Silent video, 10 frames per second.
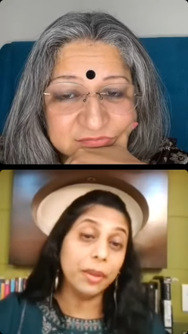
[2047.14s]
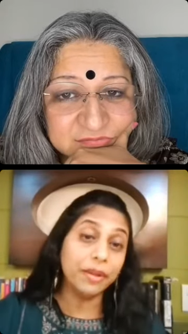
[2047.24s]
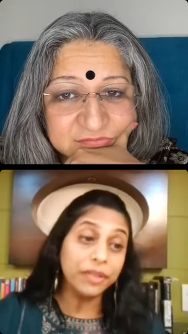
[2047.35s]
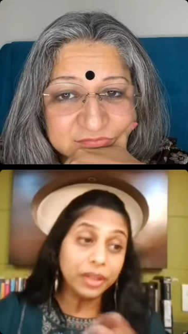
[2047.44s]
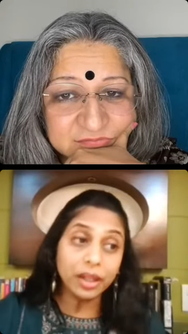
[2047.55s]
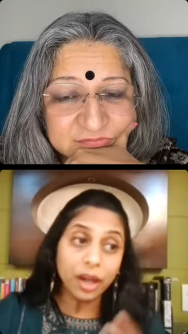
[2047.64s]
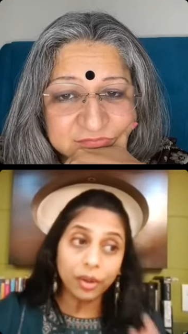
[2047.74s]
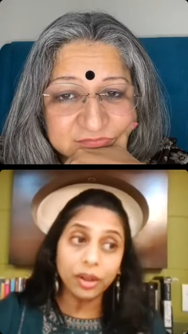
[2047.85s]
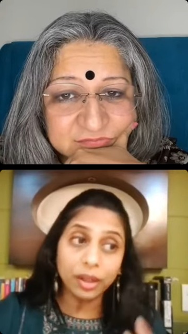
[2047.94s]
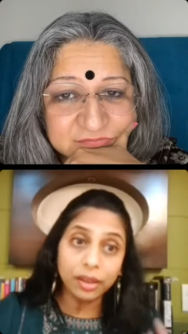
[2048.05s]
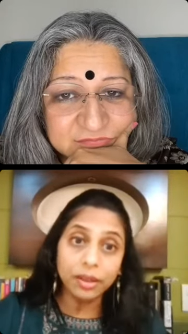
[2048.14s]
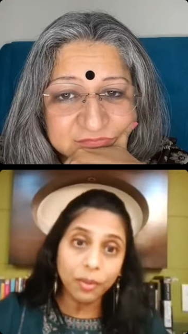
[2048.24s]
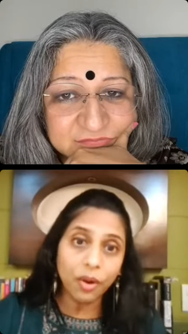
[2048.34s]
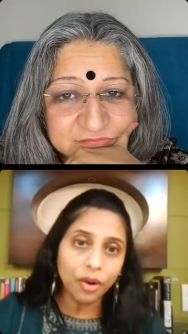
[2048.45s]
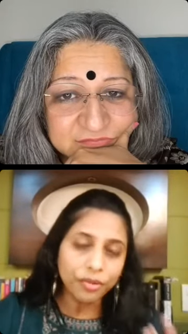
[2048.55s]
Speaker 1: what's going on
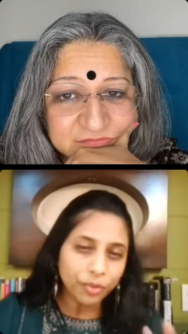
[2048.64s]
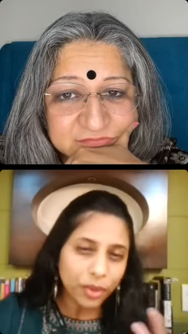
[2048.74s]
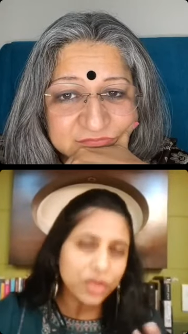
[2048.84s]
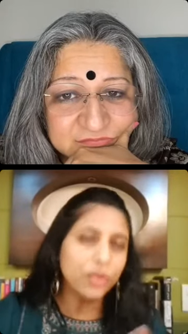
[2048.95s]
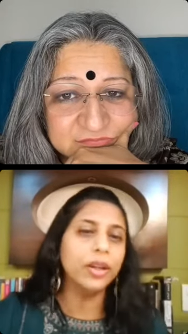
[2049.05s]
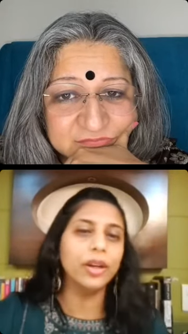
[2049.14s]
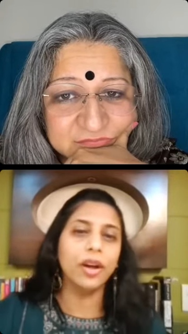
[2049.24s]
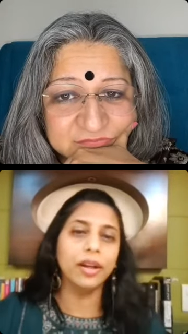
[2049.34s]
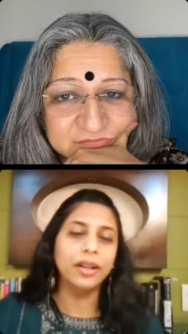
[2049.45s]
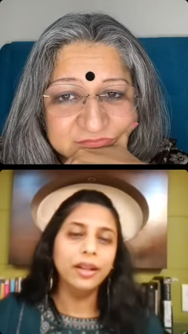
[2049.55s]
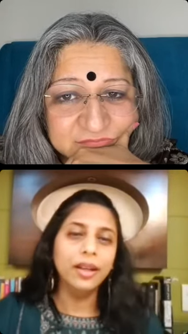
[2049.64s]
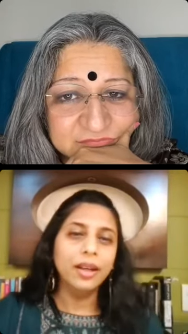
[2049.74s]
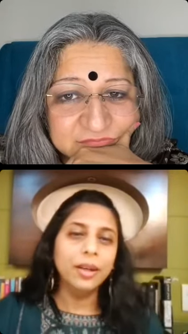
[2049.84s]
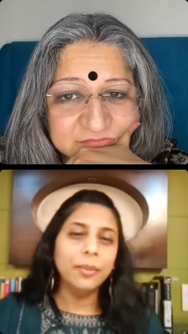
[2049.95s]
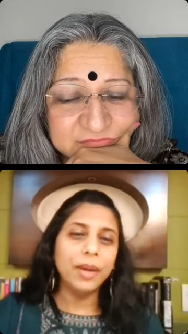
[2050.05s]
but uh, be very
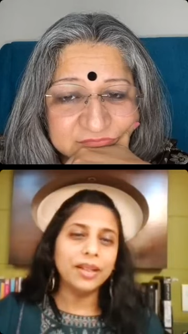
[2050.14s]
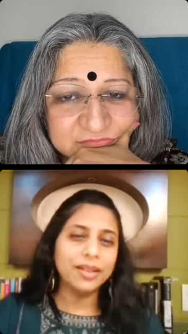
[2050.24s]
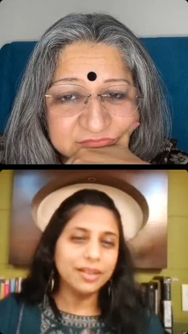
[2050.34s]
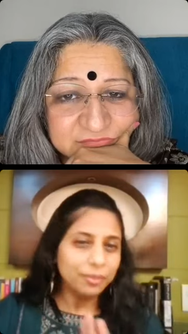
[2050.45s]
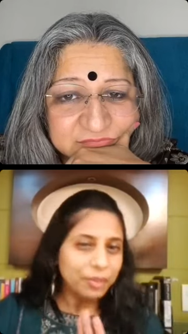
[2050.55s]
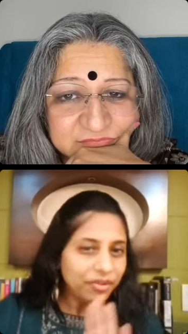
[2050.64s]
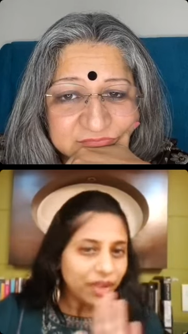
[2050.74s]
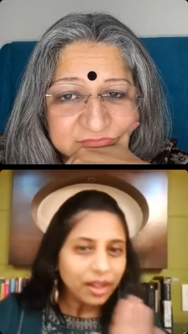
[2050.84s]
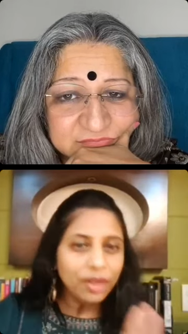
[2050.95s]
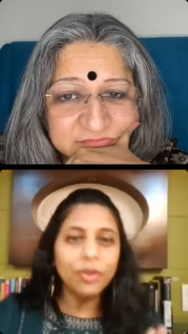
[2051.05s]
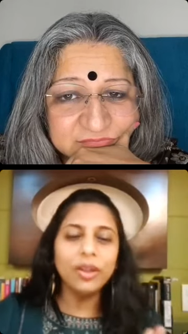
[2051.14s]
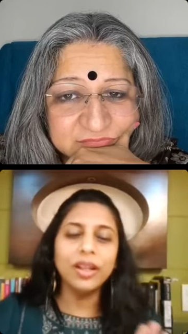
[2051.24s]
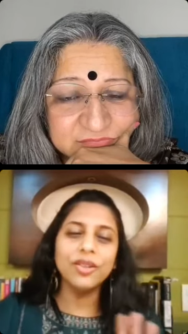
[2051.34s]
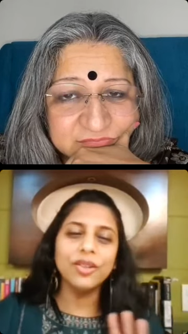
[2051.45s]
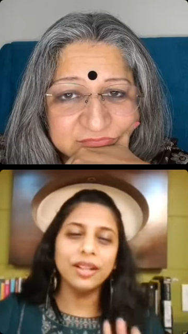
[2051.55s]
okay to tell them
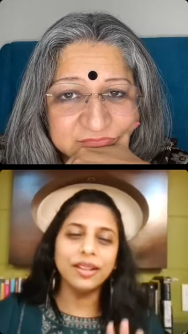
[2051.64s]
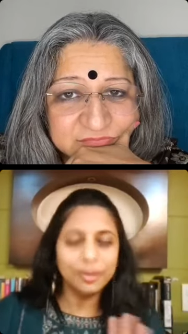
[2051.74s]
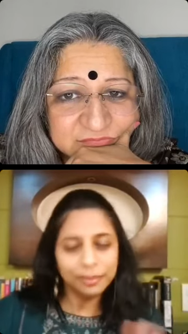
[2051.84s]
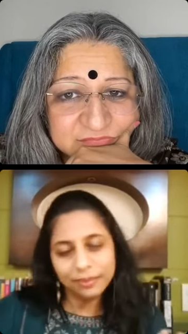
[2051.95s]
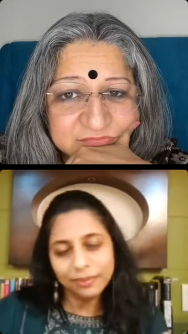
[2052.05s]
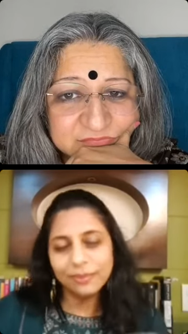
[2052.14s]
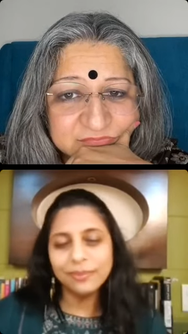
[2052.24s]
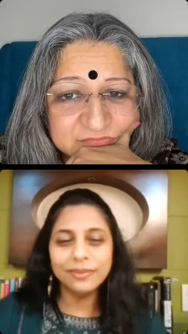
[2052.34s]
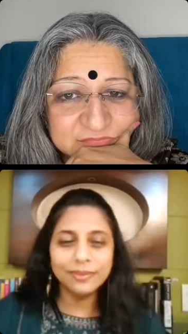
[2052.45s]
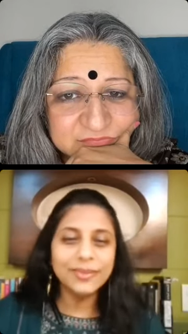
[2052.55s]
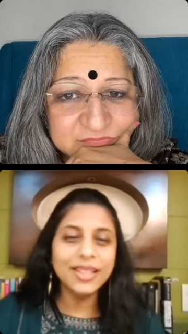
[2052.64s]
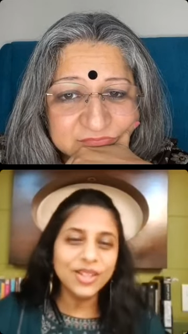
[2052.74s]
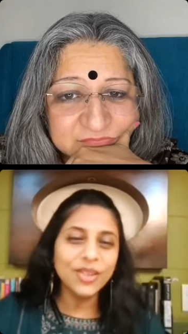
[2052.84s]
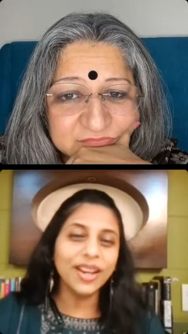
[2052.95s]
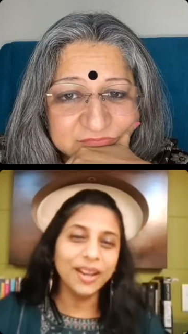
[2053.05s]
it's okay
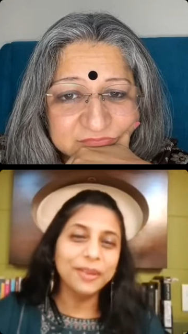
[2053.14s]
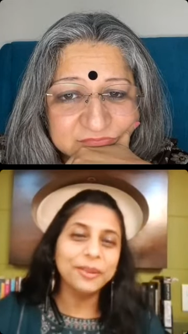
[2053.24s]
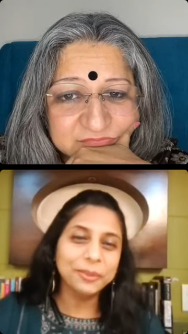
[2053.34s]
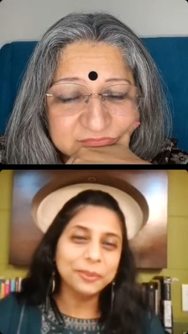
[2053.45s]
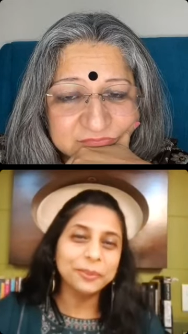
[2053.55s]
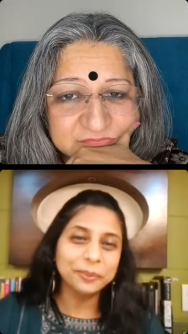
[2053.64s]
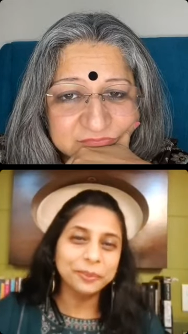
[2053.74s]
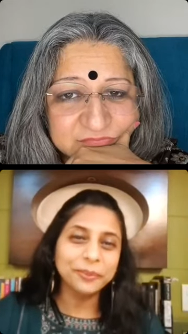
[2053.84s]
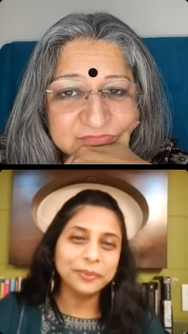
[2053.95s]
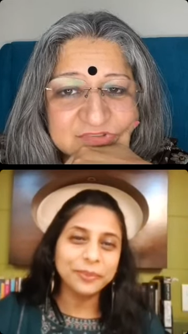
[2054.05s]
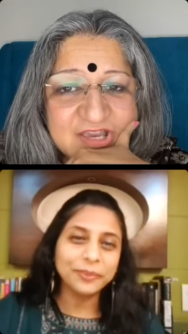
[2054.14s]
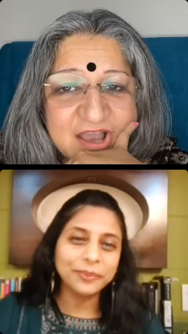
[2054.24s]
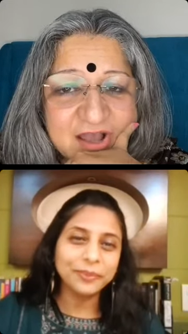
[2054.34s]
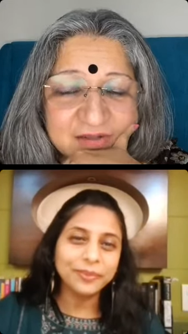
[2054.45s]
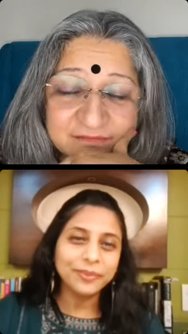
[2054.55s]
yeah
Speaker 2: yeah well yeah
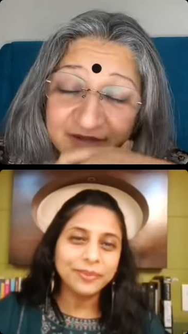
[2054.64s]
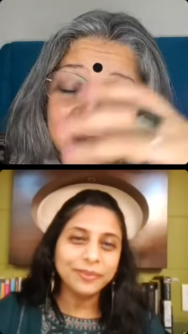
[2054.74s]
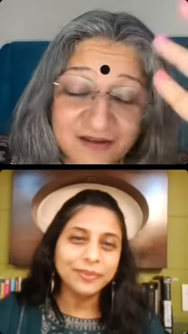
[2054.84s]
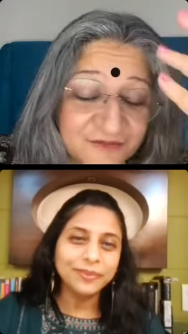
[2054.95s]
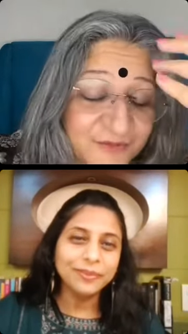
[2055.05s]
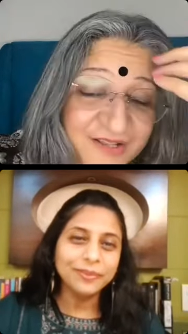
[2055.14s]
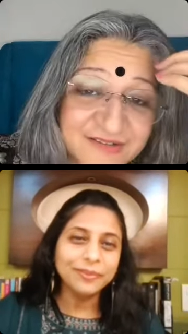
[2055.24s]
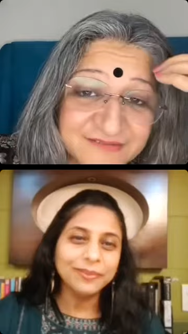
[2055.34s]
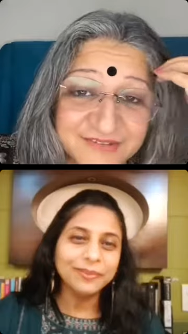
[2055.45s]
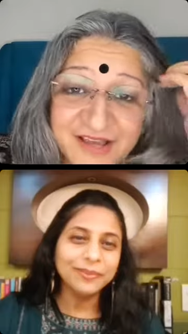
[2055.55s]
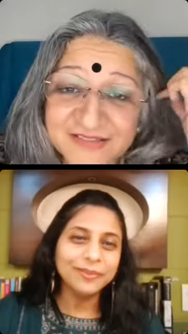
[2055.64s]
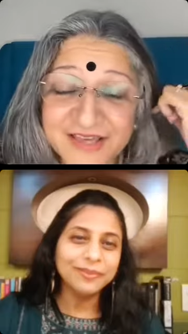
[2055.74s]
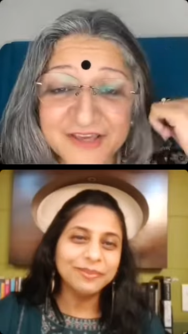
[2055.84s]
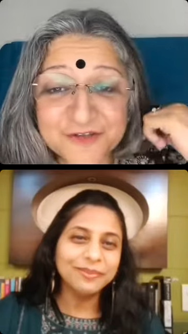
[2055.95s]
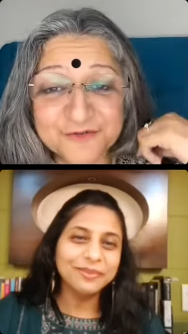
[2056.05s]
thank you for my
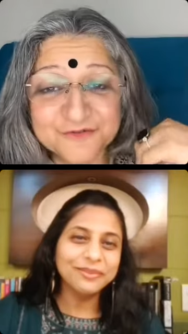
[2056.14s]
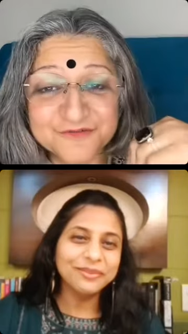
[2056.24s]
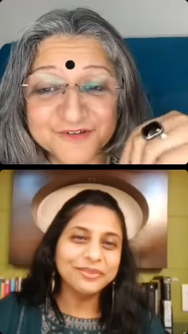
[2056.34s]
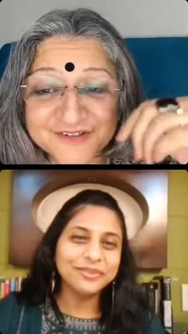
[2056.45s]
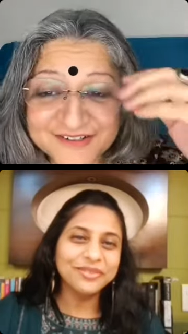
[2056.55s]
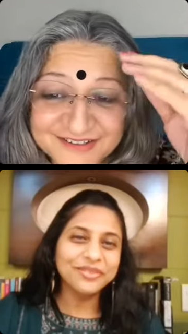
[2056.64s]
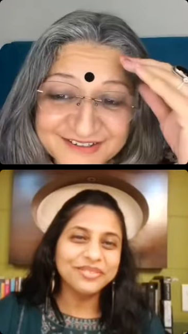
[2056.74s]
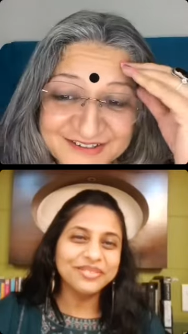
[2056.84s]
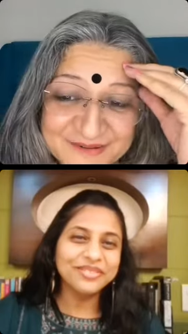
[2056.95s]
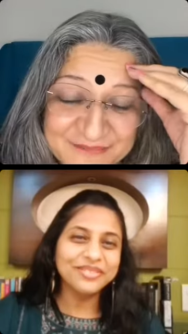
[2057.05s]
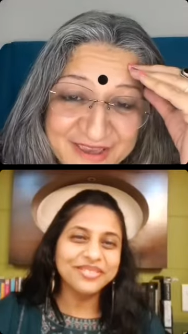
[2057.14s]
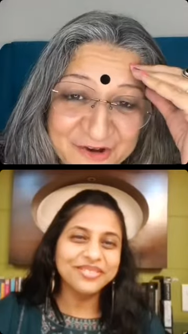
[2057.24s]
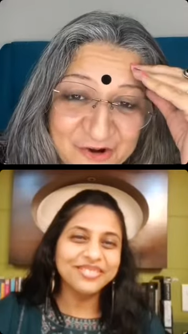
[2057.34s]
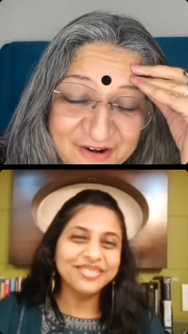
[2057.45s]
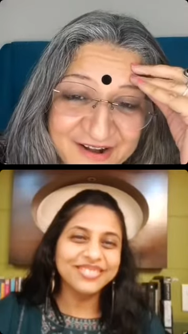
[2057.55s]
god i i also need to come
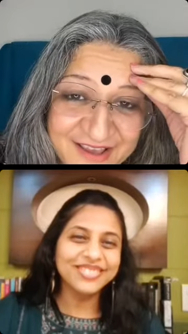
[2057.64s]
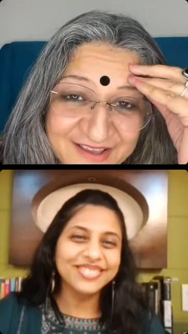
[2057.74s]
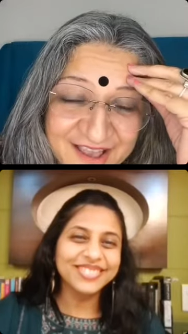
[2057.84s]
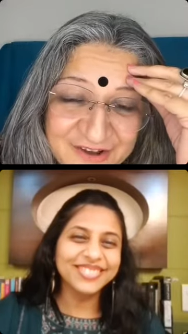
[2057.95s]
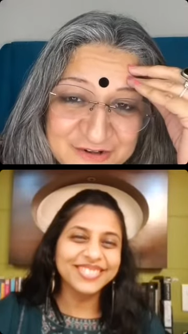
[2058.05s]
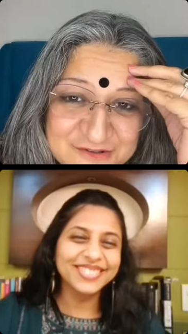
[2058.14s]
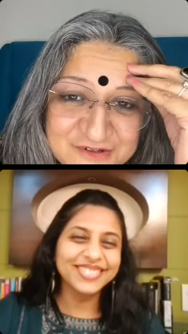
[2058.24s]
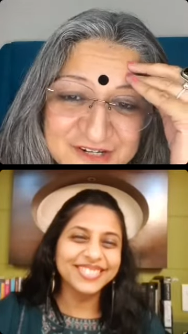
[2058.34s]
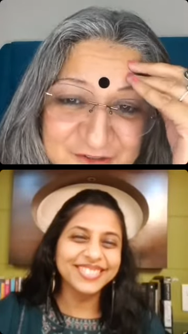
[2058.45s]
for your uh, classes